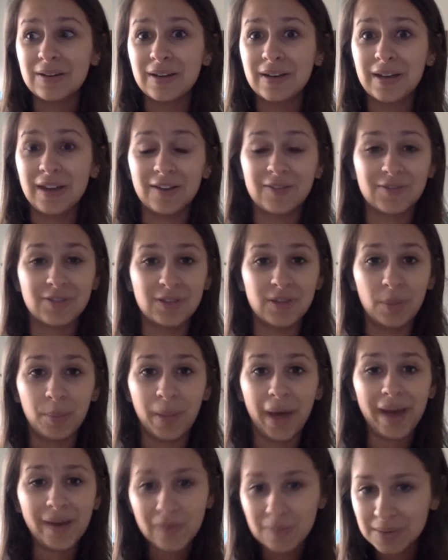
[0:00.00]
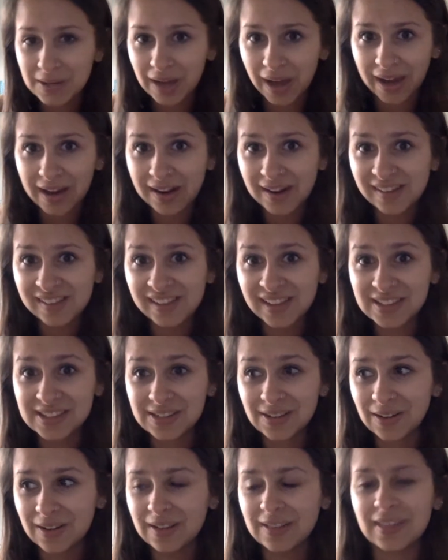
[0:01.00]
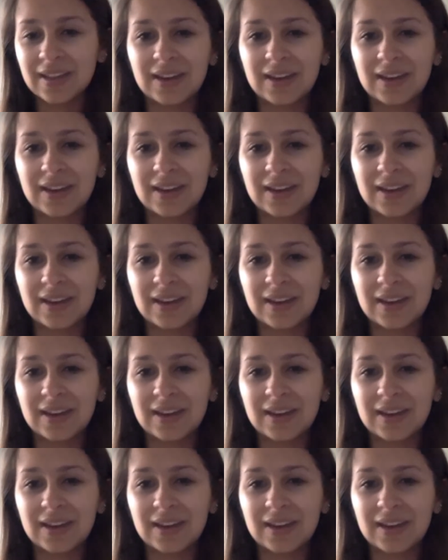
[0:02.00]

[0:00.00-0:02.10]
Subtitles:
if the black women kind of got that started,